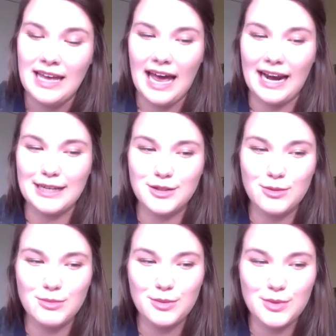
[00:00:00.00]
And I
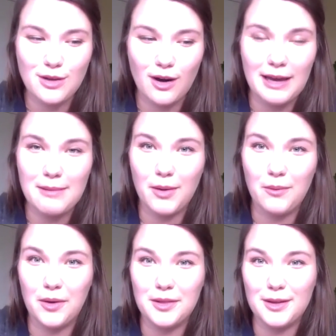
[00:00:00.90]
assume she was talking about
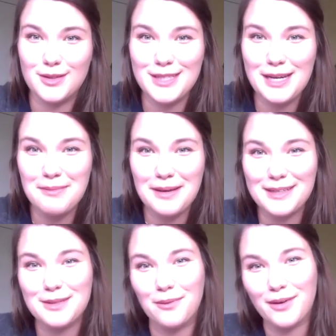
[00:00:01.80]
Ward 13
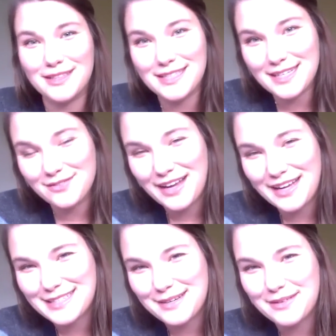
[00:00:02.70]
because the Ward 6
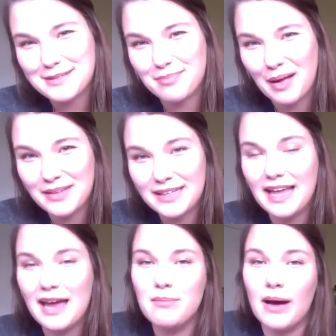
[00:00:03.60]
vacancy wasn't public
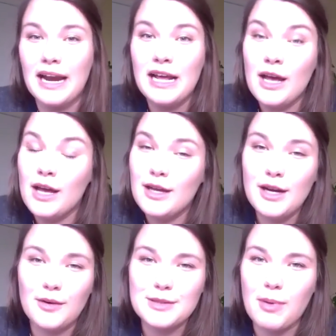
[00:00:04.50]
then, but
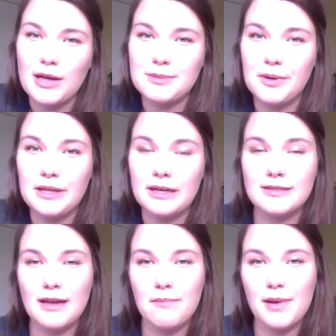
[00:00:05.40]
it's possible there are
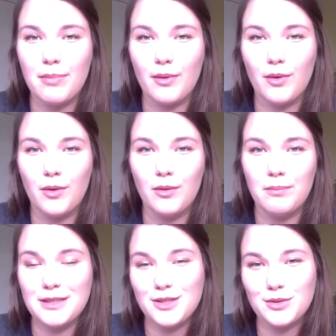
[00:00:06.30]
some people who'd
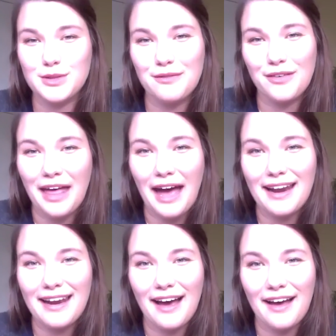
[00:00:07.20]
be jonesing for
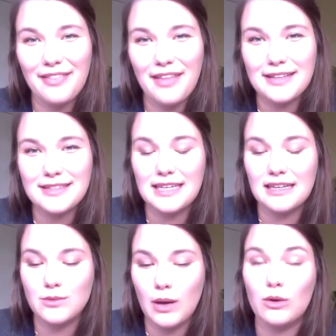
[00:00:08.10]
that seat
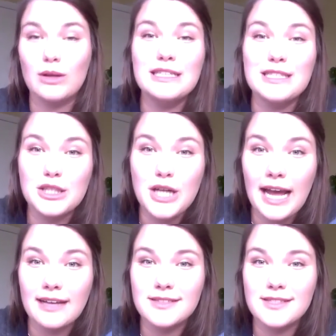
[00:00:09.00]
as well, or at least the
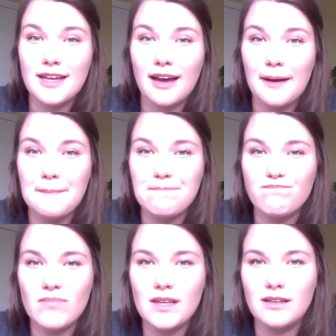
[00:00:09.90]
chance,
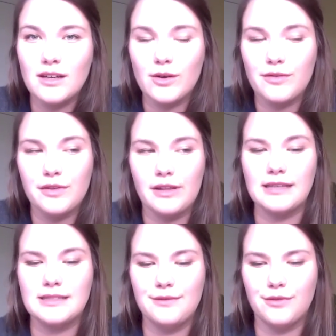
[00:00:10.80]
to fill
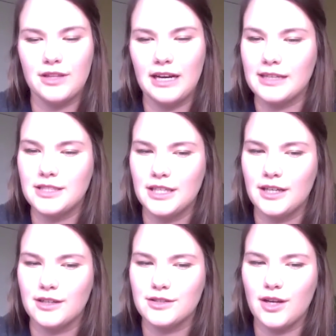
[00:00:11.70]
that seat for the next
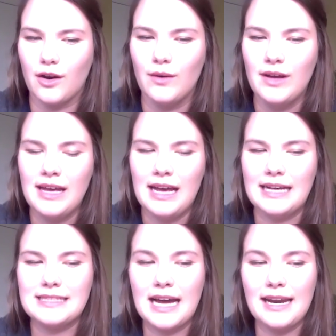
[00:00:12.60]
year. So
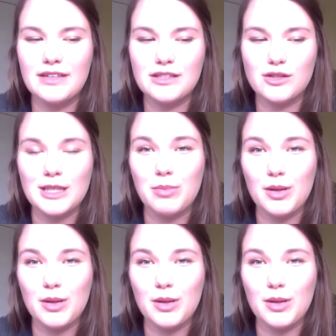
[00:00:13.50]
it's kind of interesting.